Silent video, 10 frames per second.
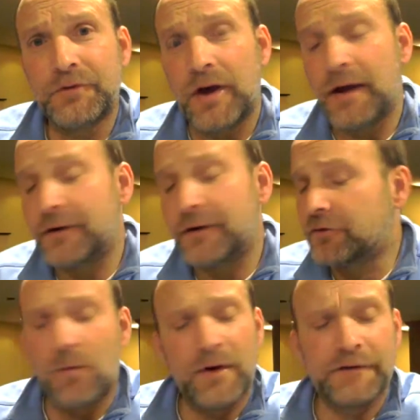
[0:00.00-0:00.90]
I don't
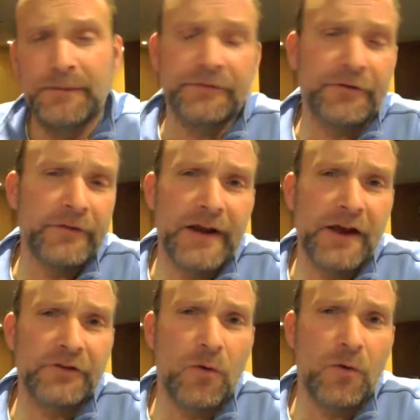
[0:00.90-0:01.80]
want to speak for the
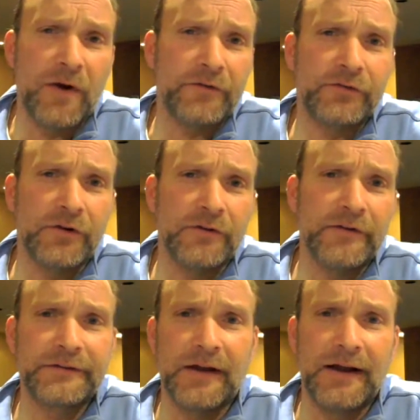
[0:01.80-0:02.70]
National Weather
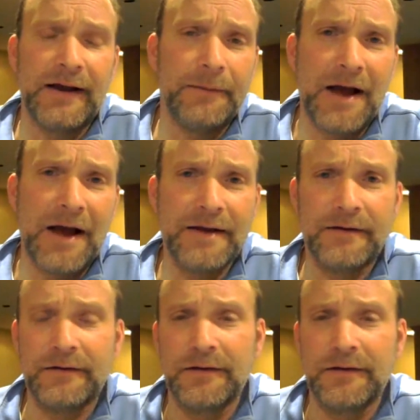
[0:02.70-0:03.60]
Service.
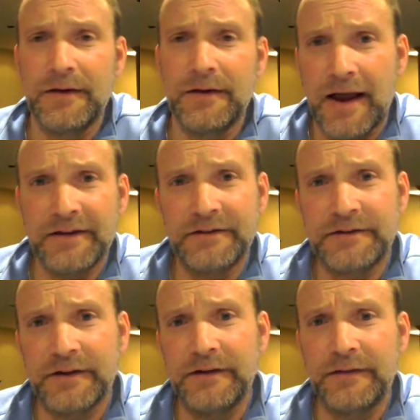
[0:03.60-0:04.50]
I can
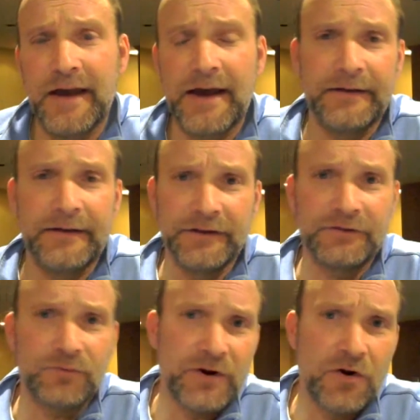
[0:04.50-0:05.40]
tell you that at
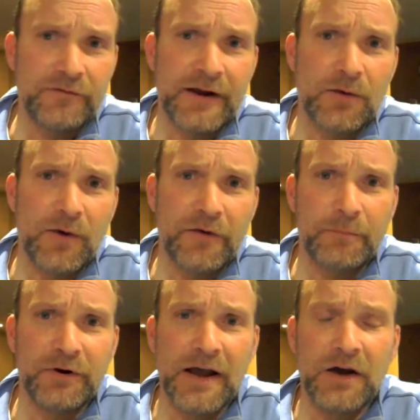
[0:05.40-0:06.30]
least when Novak Weather
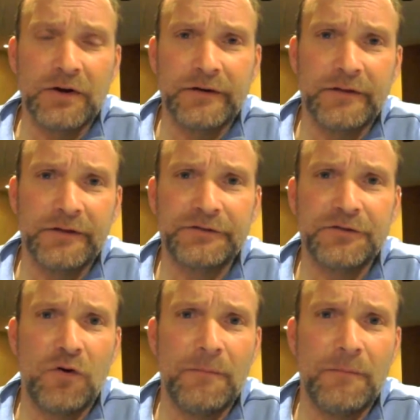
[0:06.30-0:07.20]
put out the
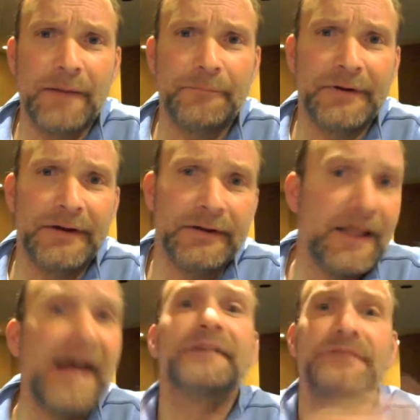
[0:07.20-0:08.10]
snow map
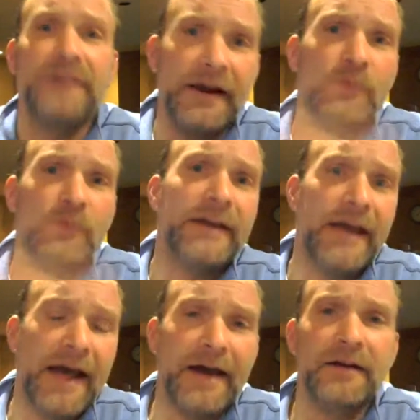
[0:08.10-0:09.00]
last night, we
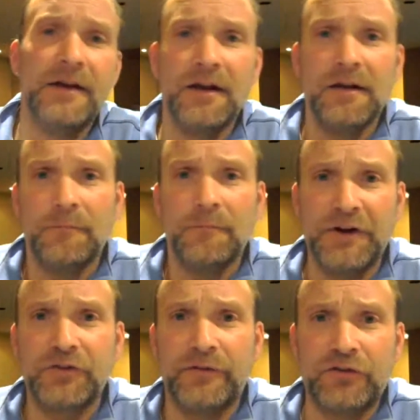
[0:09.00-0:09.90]
had
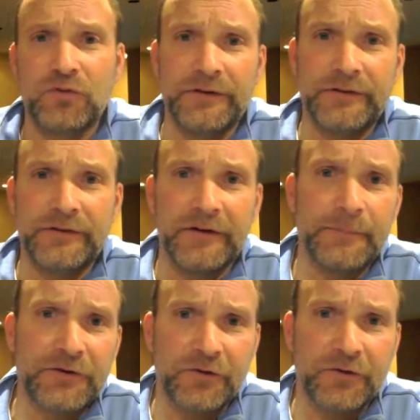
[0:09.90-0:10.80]
much of the Twin
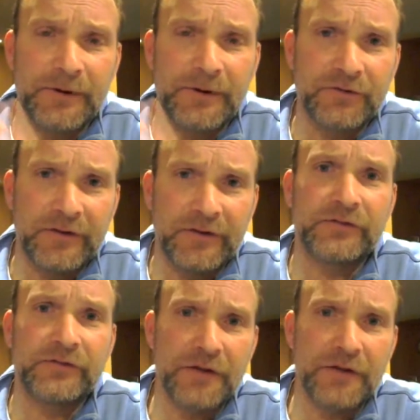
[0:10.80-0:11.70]
Cities Metro, especially the
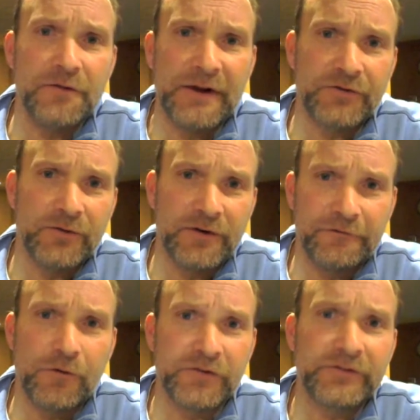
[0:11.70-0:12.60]
southern metro, in a
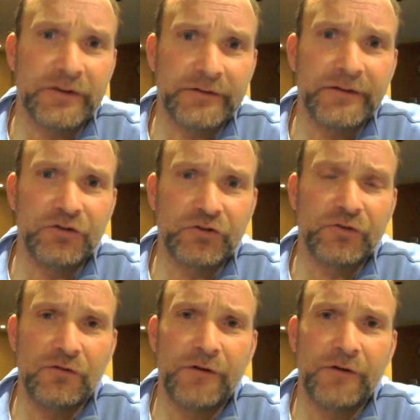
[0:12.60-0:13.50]
4 to 6 inch
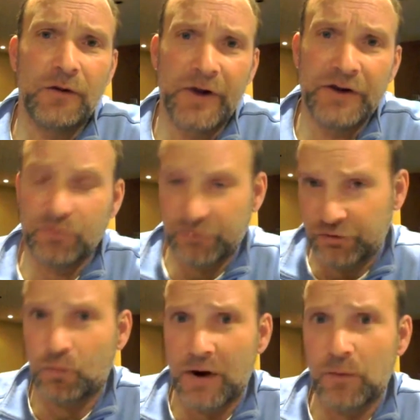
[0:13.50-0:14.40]
snowfall range, which
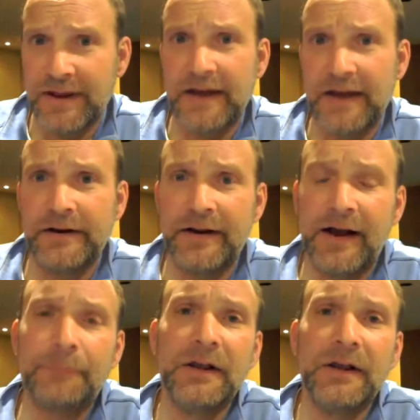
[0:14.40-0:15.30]
is where we ended
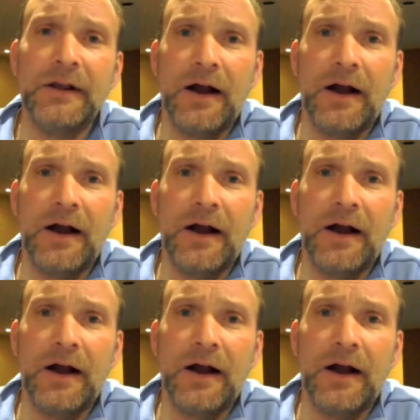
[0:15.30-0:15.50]
up.